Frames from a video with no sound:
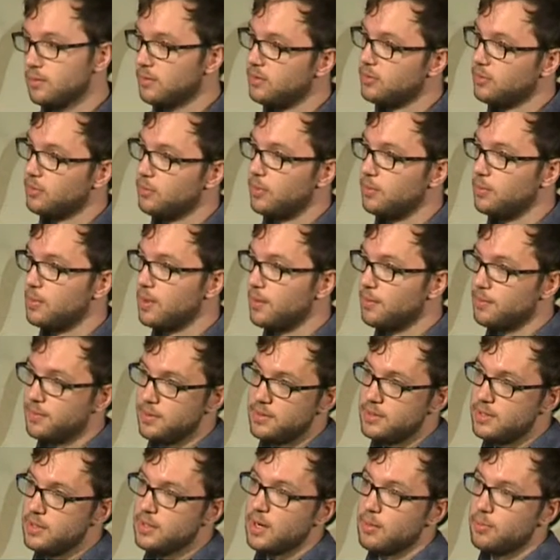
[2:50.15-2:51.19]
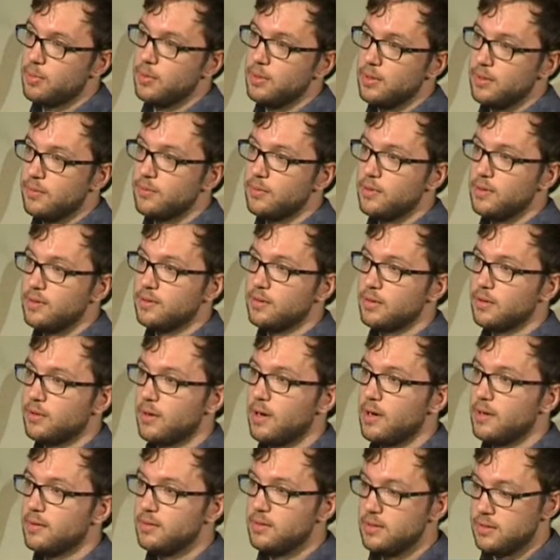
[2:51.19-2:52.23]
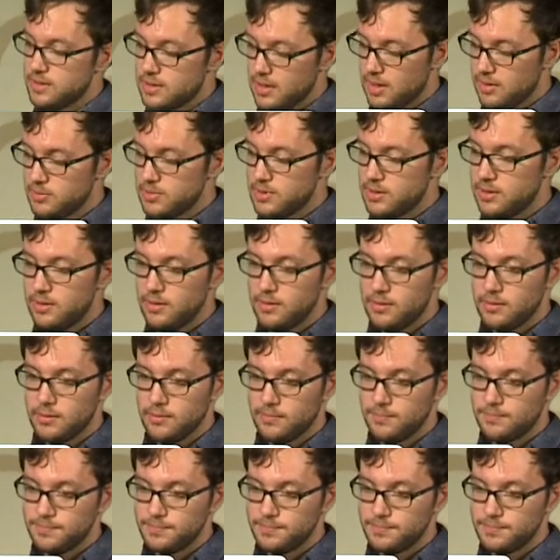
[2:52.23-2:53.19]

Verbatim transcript: since we'll be able to decouple inference across each time series.